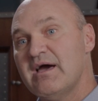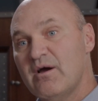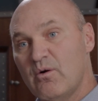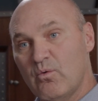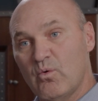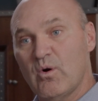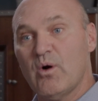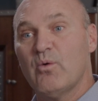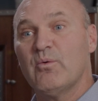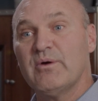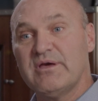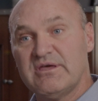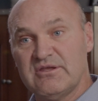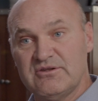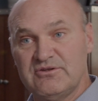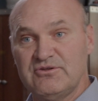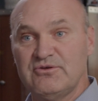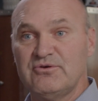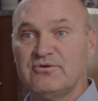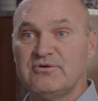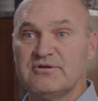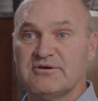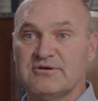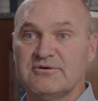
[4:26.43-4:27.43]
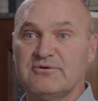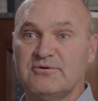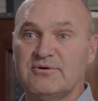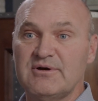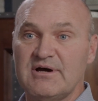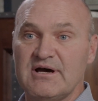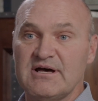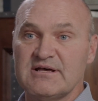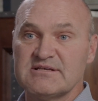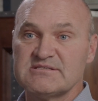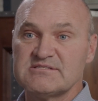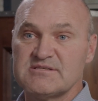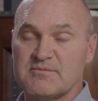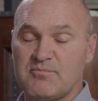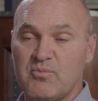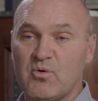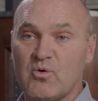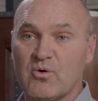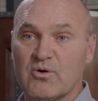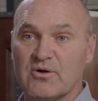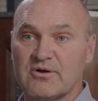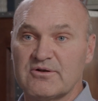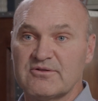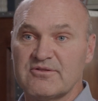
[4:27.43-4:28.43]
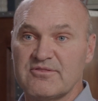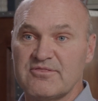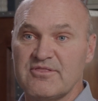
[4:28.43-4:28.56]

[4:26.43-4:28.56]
what we can do to support